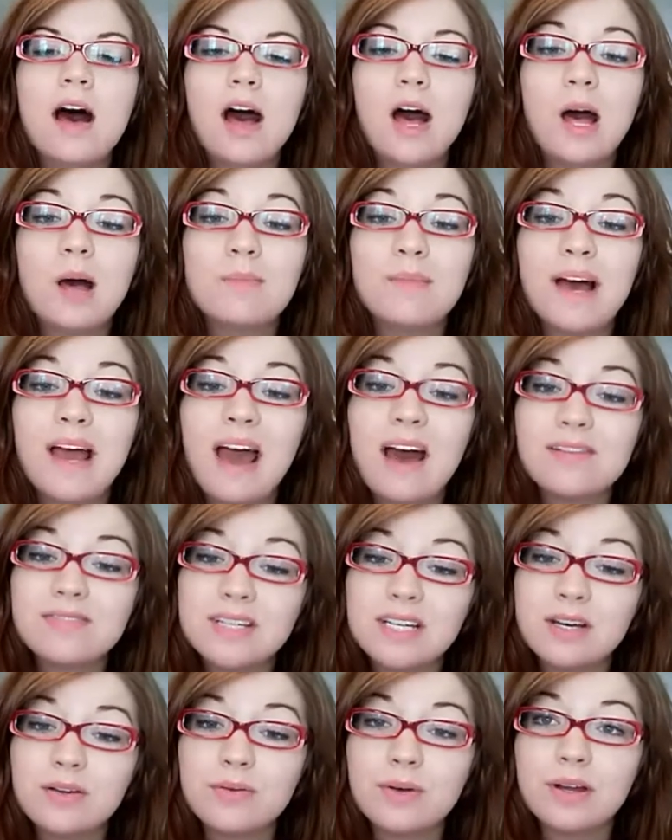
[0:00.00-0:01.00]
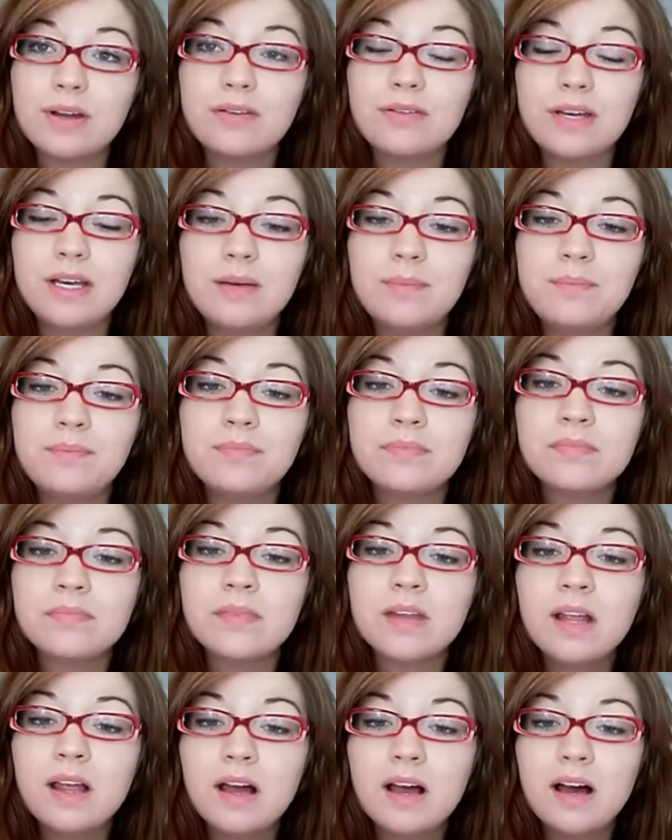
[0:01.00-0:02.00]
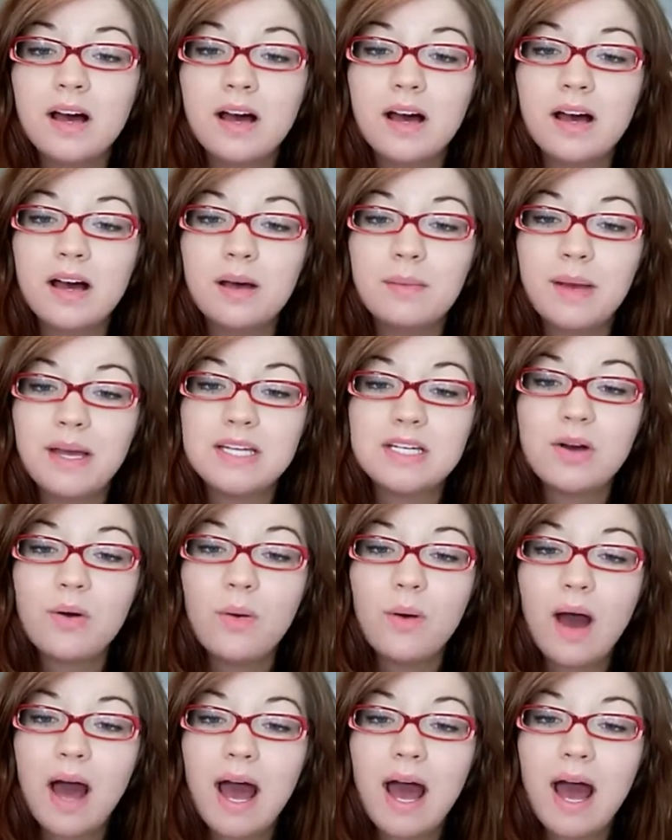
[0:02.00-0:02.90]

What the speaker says: I have to get rid of him. I put